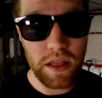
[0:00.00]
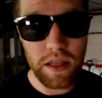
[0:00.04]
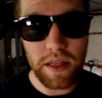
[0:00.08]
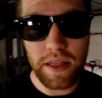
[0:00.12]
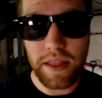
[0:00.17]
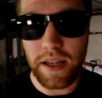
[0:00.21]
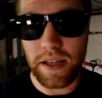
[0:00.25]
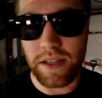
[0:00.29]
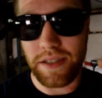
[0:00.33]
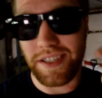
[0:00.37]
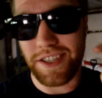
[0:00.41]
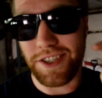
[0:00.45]

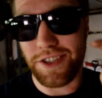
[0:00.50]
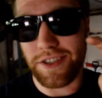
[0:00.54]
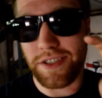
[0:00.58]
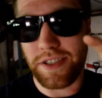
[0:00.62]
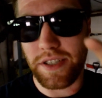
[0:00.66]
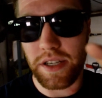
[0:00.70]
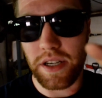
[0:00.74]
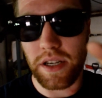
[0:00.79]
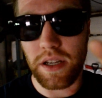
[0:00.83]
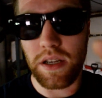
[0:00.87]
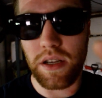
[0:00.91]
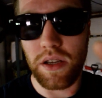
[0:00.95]
is
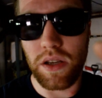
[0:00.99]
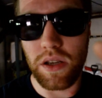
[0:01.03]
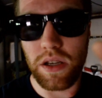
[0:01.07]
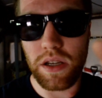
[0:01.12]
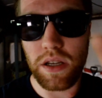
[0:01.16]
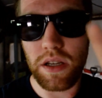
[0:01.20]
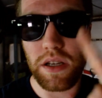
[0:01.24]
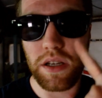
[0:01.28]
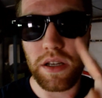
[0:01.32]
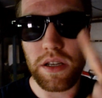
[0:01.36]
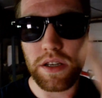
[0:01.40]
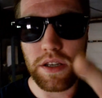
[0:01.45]
interesting
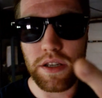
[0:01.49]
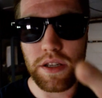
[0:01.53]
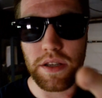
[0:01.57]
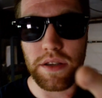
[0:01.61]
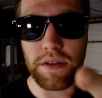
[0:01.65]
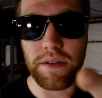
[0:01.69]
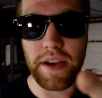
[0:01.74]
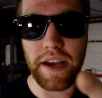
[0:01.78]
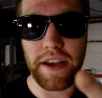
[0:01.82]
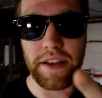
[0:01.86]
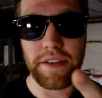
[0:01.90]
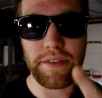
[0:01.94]
to
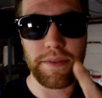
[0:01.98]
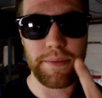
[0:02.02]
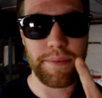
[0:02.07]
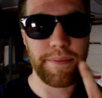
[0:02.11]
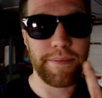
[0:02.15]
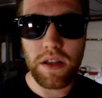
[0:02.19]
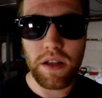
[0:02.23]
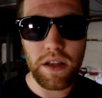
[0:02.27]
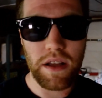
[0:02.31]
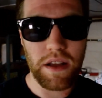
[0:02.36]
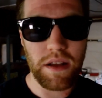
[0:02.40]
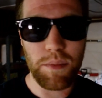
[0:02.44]
you guys.
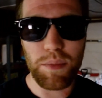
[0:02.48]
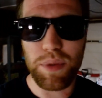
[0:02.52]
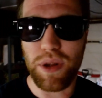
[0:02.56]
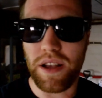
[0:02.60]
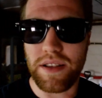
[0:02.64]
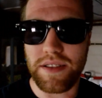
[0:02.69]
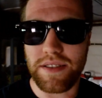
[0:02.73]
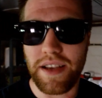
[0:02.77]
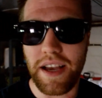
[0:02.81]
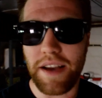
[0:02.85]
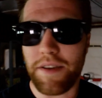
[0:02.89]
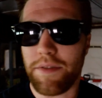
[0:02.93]

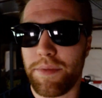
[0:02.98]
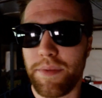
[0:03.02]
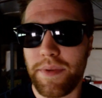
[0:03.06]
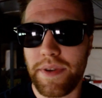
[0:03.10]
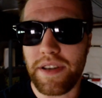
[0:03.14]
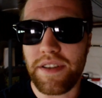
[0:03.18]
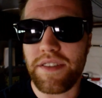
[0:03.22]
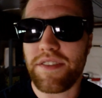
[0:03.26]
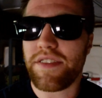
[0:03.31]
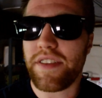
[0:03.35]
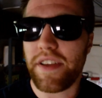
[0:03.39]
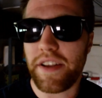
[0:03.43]
Plus, I've been
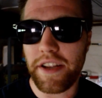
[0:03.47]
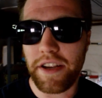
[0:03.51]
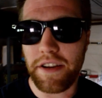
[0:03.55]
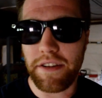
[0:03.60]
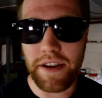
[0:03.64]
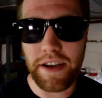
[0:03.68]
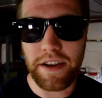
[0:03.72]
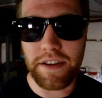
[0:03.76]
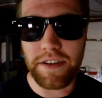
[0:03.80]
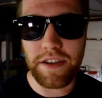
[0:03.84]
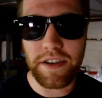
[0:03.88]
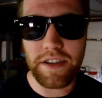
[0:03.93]
sitting
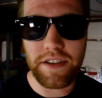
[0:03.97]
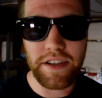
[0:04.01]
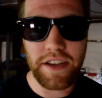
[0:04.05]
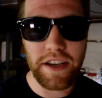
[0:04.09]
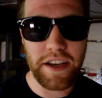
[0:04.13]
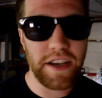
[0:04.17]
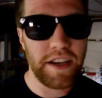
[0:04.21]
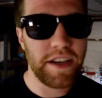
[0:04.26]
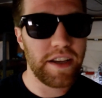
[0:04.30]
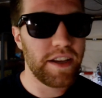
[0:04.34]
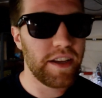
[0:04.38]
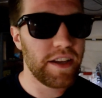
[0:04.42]
around all
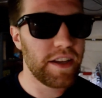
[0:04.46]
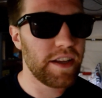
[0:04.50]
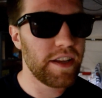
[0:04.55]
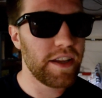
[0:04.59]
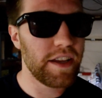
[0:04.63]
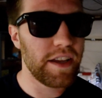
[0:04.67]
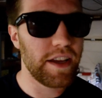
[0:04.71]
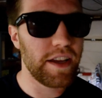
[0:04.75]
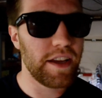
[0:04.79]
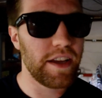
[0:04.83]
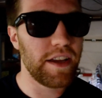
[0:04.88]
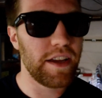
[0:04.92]
day
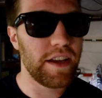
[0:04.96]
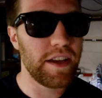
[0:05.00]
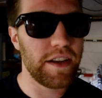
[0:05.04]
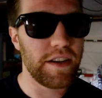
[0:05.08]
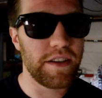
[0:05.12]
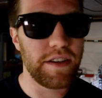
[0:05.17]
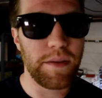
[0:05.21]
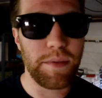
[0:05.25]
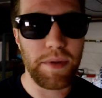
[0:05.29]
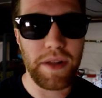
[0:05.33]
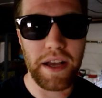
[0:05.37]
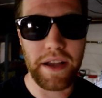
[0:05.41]
and
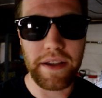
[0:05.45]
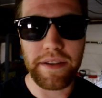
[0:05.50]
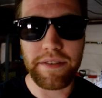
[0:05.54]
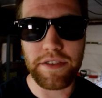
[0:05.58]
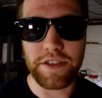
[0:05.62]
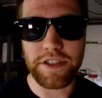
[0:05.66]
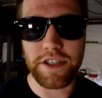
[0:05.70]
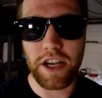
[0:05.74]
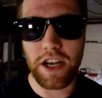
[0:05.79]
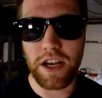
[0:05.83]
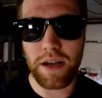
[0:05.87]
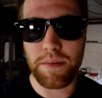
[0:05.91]
applying for
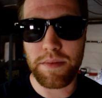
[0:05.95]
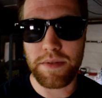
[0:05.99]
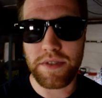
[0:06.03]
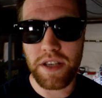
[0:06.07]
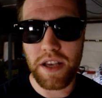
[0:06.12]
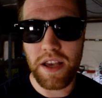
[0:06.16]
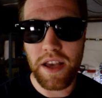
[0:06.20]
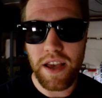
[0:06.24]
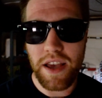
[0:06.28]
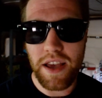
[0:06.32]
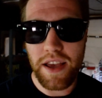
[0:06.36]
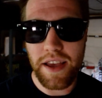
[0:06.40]
jobs,
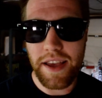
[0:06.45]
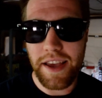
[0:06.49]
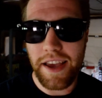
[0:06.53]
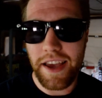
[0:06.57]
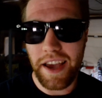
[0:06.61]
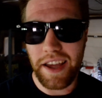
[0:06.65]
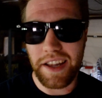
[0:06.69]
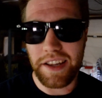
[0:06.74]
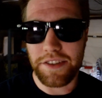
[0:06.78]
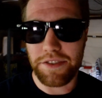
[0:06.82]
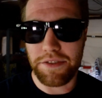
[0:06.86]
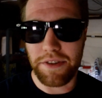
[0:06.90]

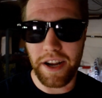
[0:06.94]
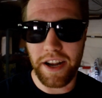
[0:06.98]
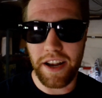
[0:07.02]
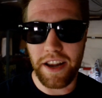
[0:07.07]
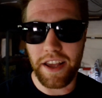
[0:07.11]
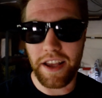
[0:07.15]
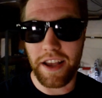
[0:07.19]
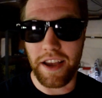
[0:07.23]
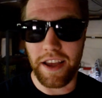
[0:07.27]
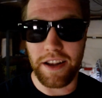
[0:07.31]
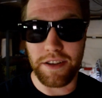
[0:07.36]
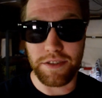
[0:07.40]
and it's
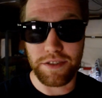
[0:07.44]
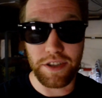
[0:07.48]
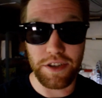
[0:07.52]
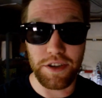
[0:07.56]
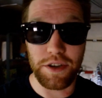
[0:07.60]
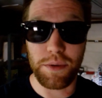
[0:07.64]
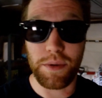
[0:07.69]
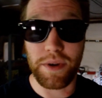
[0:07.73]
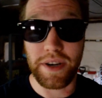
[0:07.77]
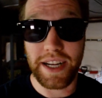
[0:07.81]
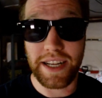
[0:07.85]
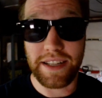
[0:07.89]
raining, and I was going to do
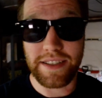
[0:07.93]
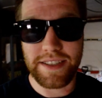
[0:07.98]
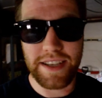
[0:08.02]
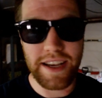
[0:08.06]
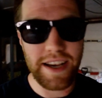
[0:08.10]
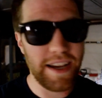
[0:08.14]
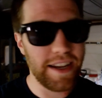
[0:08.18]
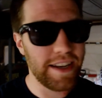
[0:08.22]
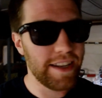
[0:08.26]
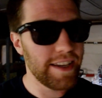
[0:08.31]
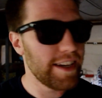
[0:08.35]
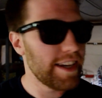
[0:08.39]
work
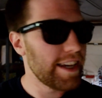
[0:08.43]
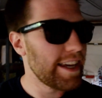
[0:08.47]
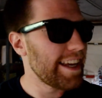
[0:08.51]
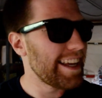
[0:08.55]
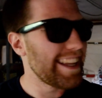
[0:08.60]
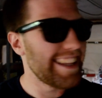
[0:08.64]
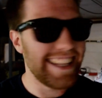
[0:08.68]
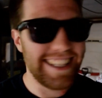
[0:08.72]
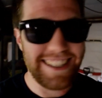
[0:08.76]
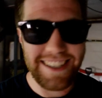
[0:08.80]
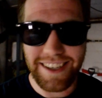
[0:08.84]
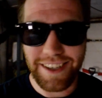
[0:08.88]
outside, and
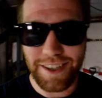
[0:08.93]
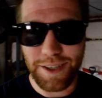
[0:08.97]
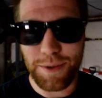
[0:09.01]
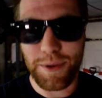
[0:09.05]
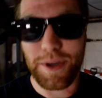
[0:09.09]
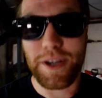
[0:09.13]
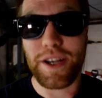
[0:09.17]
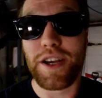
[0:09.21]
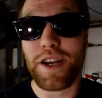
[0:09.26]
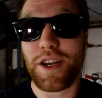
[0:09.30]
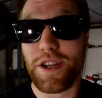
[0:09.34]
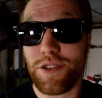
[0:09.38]
that's not going to
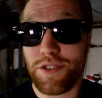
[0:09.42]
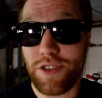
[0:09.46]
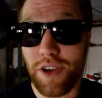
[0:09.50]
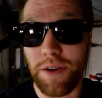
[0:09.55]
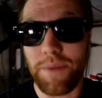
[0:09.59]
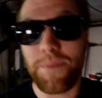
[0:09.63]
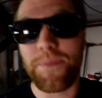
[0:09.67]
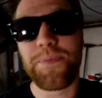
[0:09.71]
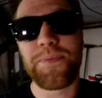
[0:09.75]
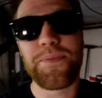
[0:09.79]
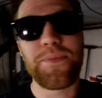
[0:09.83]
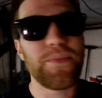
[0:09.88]
work. So,
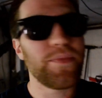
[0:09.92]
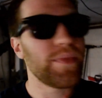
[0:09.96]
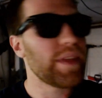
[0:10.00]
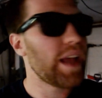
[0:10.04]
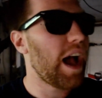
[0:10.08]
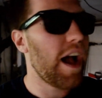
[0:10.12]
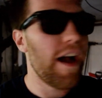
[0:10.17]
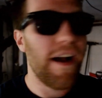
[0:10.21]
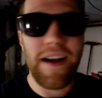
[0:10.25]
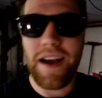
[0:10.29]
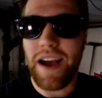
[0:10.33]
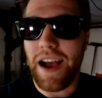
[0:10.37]

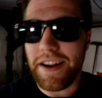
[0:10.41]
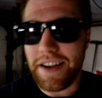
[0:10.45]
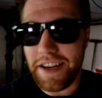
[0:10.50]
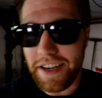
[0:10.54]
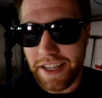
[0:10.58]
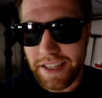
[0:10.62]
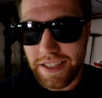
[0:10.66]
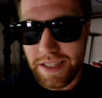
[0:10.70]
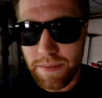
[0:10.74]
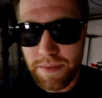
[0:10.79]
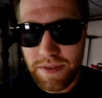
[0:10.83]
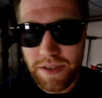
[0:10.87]
need to
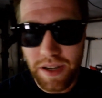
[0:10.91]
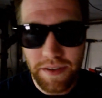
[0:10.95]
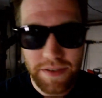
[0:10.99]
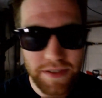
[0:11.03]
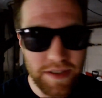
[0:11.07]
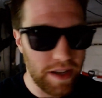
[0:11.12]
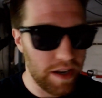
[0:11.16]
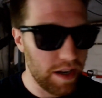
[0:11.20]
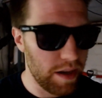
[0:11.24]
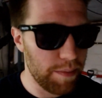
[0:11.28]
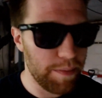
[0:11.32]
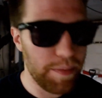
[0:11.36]
get some stuff
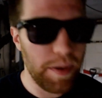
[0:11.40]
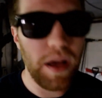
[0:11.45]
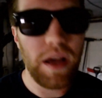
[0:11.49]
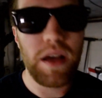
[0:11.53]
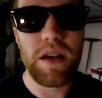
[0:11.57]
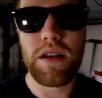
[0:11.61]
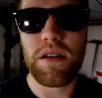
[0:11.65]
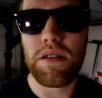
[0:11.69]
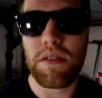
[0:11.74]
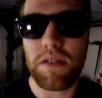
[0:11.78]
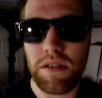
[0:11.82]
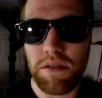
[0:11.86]
set up.
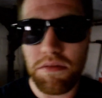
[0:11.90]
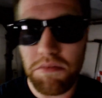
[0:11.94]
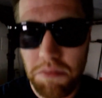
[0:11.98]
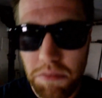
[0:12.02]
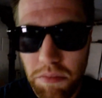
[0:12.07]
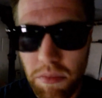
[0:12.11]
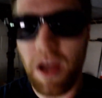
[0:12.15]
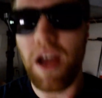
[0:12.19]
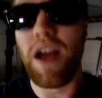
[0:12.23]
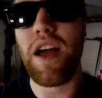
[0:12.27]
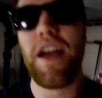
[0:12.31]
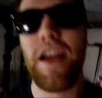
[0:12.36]

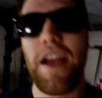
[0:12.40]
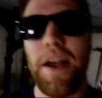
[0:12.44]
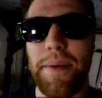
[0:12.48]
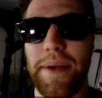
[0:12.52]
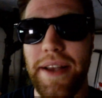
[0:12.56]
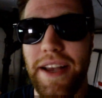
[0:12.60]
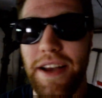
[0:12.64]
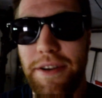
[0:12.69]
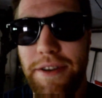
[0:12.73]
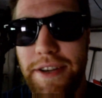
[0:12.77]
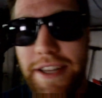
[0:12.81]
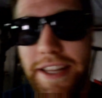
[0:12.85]
Here we go.